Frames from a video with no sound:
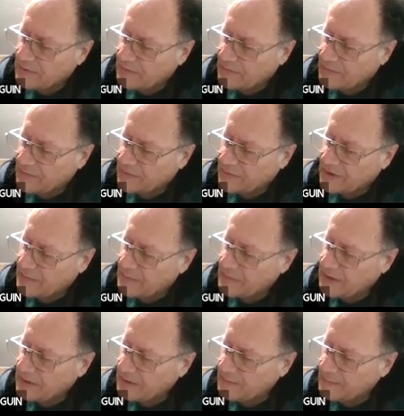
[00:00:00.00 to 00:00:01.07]
for the
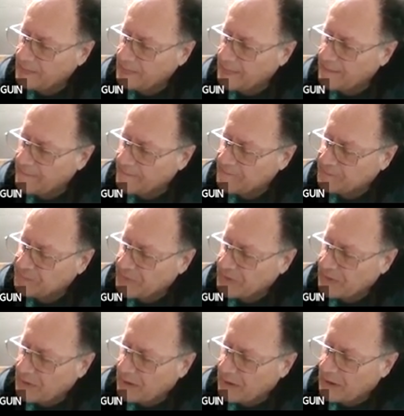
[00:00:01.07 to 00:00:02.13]
mean
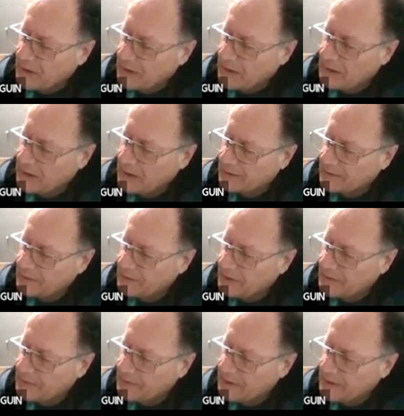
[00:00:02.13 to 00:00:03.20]
are going
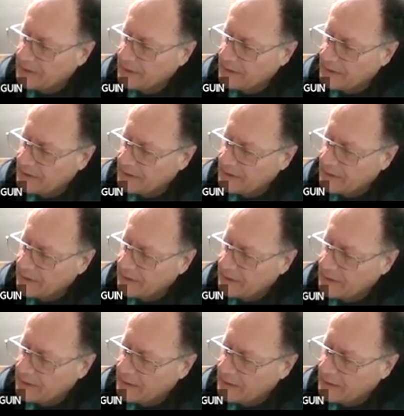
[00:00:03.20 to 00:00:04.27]
to be
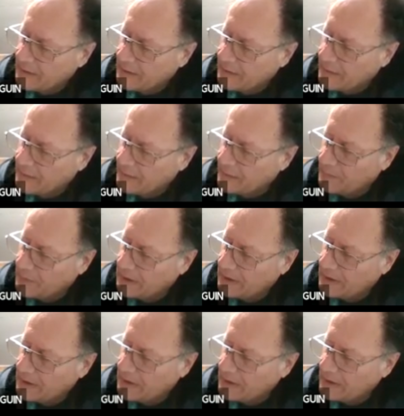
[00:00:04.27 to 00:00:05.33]

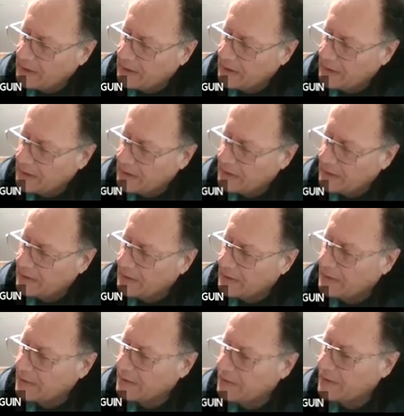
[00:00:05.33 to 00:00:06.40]
p
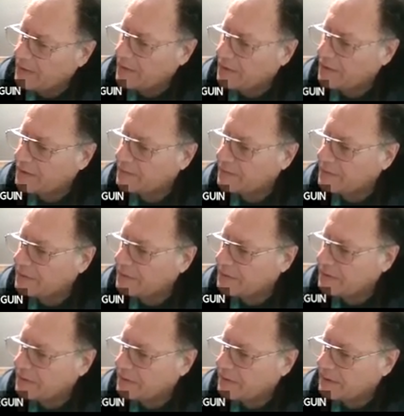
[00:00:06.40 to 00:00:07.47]
norm,
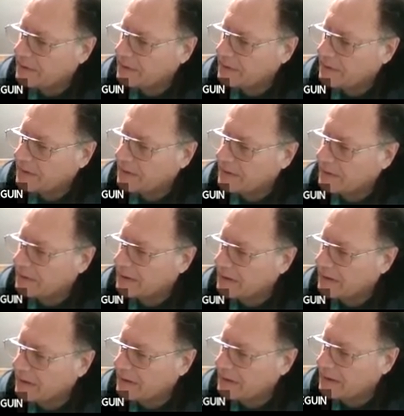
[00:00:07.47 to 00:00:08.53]

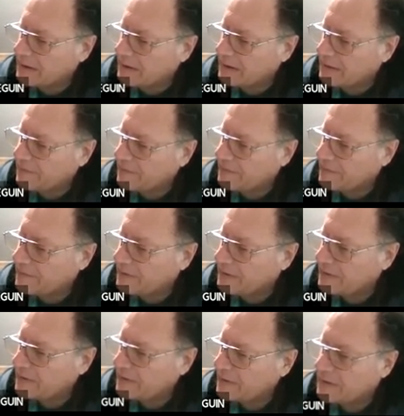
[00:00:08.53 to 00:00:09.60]
again, if
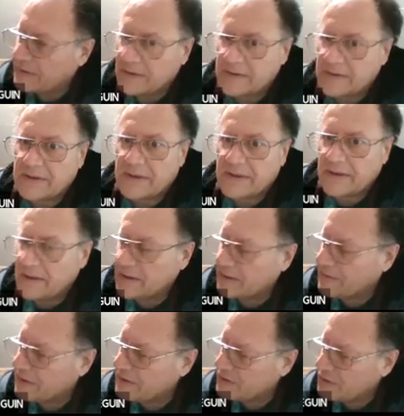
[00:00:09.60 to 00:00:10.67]
the standard
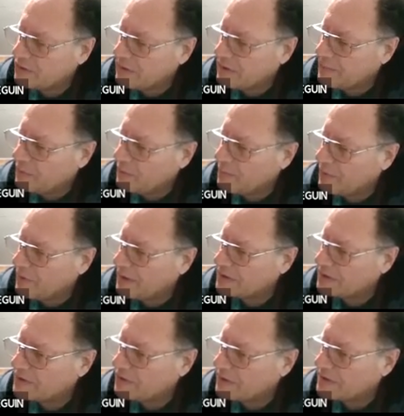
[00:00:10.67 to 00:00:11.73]
deviation of the
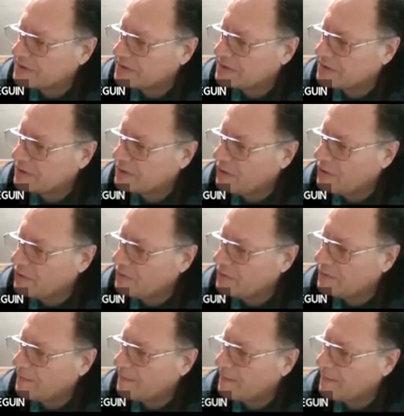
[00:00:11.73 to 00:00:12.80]
population is known,